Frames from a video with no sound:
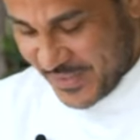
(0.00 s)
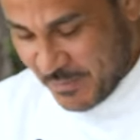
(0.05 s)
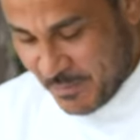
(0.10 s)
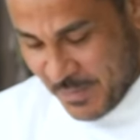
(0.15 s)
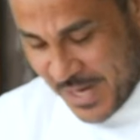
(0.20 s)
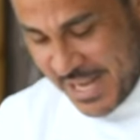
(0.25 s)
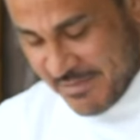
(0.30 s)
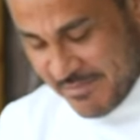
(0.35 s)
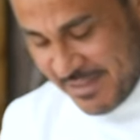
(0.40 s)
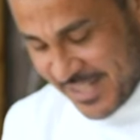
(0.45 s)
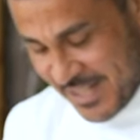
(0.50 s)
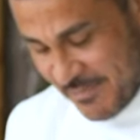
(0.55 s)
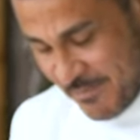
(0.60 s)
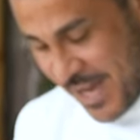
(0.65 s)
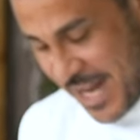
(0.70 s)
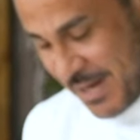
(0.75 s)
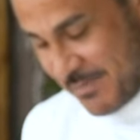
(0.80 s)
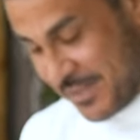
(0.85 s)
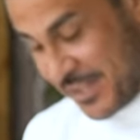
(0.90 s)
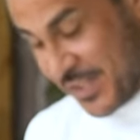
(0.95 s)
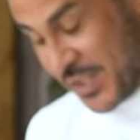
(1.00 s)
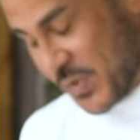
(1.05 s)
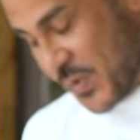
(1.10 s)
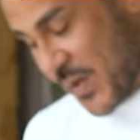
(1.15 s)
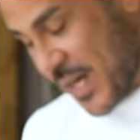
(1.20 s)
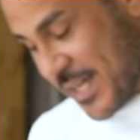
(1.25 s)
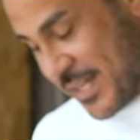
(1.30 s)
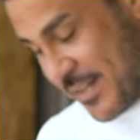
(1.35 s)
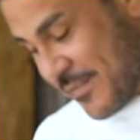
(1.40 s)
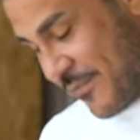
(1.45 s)
blaming the barbecue
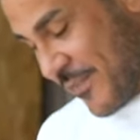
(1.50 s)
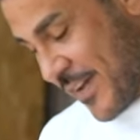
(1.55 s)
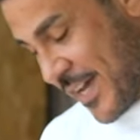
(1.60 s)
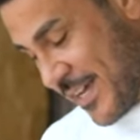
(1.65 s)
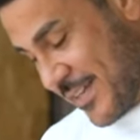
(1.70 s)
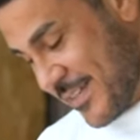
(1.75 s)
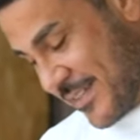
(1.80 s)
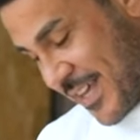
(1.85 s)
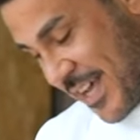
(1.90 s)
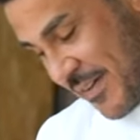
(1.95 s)
why the fire is